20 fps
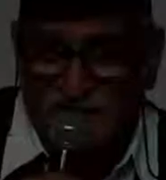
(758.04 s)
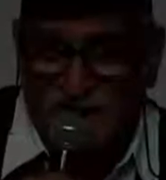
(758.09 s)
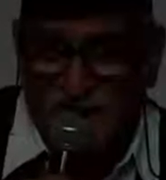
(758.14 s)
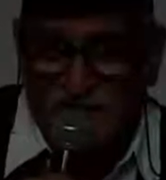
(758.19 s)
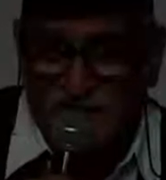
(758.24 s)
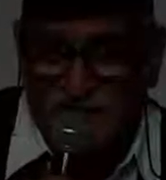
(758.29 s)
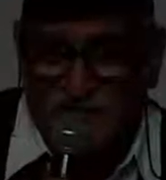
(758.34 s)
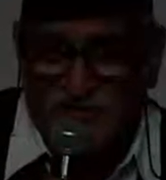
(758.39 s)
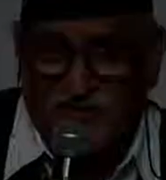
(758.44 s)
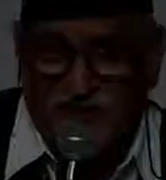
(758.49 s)

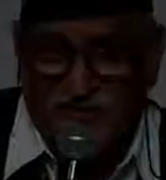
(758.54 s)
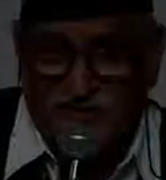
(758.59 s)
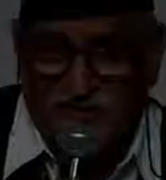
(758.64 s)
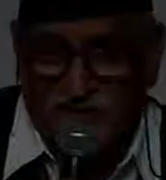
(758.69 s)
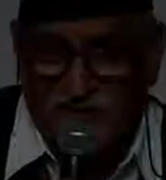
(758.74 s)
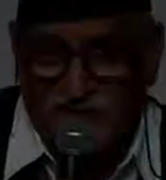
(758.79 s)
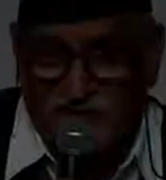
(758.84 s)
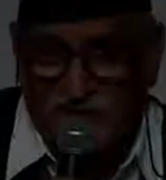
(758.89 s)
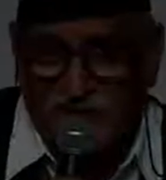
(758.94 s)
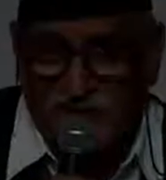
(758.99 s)
as
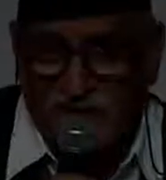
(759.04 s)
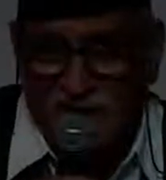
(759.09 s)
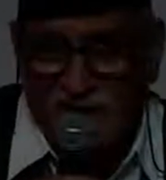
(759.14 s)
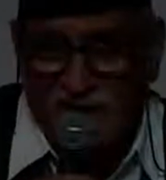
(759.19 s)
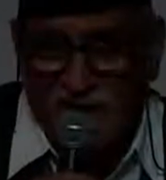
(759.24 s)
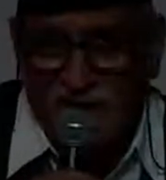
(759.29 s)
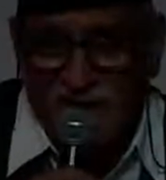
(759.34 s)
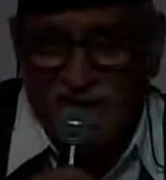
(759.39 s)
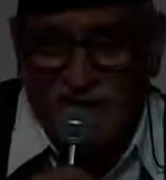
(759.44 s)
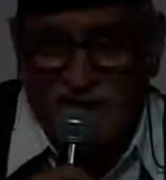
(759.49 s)
effectively
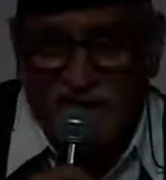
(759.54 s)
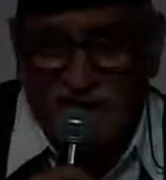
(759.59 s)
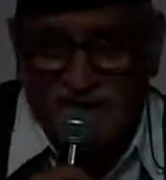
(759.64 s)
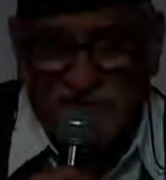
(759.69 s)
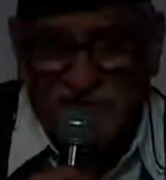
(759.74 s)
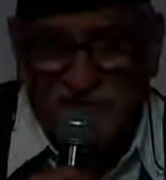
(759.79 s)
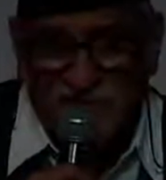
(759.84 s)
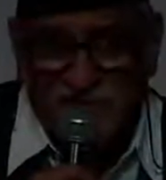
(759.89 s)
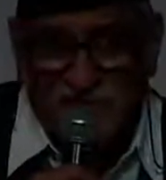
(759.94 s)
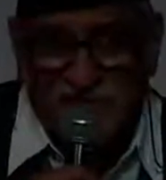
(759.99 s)
as
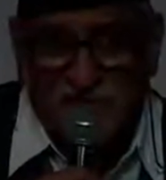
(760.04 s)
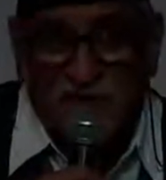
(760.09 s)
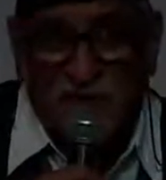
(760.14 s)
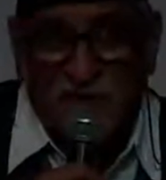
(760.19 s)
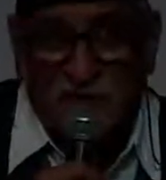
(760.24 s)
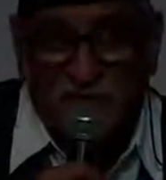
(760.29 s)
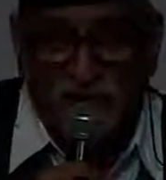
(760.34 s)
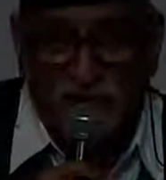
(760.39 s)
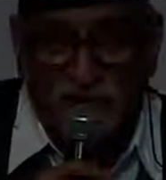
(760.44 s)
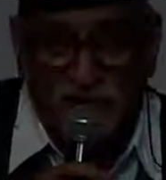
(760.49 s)
this
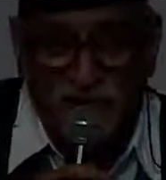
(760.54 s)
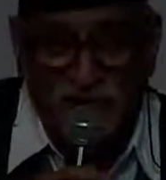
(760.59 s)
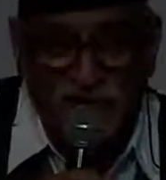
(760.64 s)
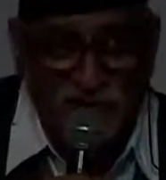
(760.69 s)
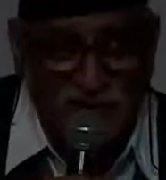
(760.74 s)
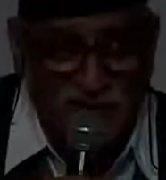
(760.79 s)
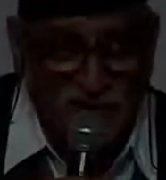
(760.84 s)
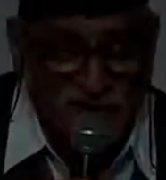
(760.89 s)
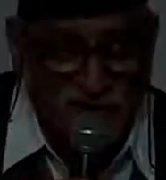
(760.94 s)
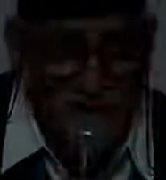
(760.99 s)
film does
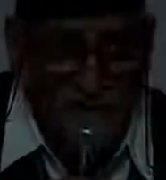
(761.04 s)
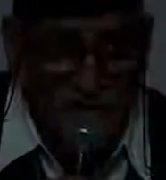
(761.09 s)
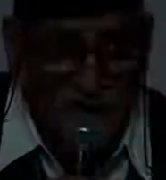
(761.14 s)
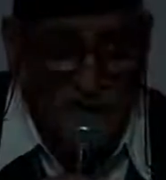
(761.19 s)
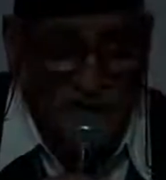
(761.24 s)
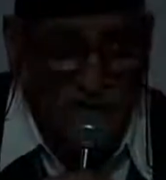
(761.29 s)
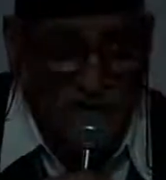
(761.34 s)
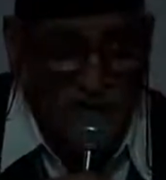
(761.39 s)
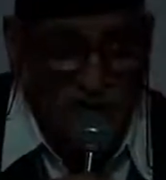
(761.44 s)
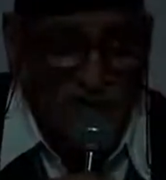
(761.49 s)

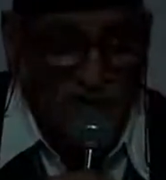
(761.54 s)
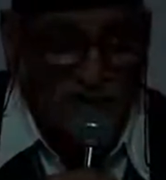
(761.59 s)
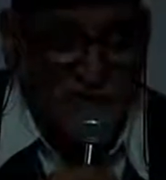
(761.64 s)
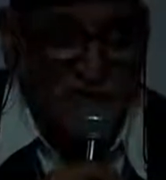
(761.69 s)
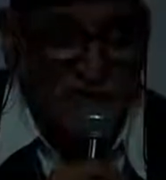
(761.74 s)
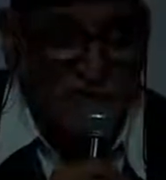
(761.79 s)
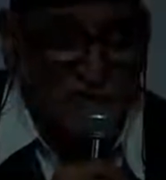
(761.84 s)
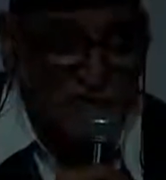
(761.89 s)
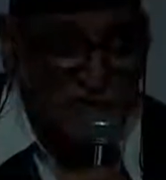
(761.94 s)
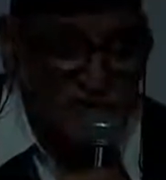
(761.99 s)
about
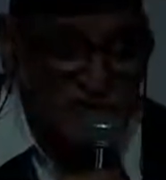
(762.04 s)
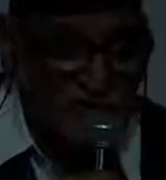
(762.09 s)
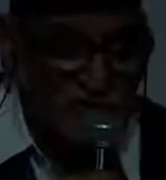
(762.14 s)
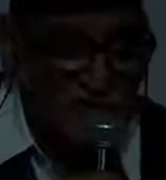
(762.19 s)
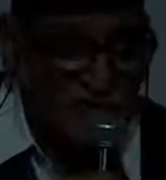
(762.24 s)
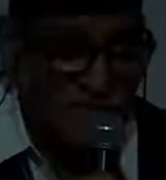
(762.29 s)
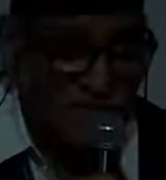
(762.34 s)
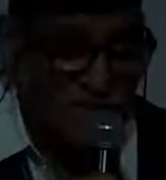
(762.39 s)
attitudes.